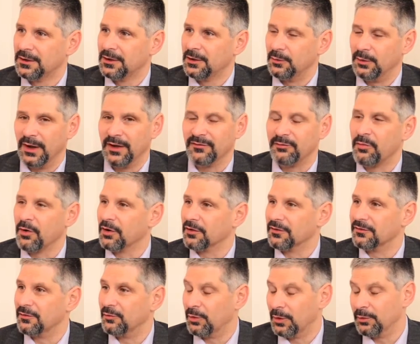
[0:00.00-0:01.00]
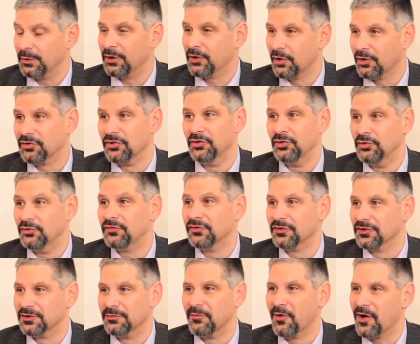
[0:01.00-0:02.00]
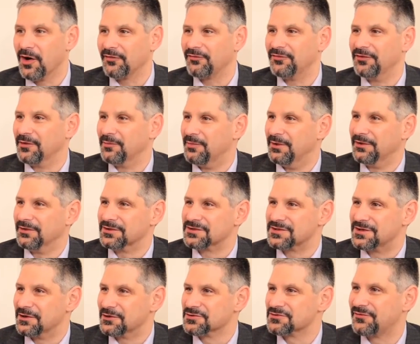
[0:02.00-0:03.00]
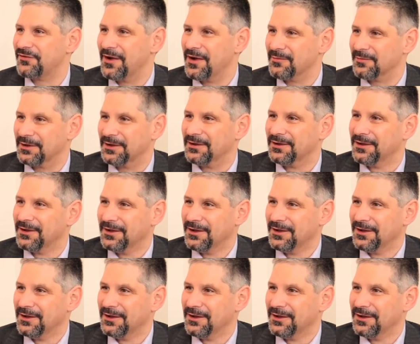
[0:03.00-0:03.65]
We have part of what we call the Newfoundland Mafia, being the Stairs family,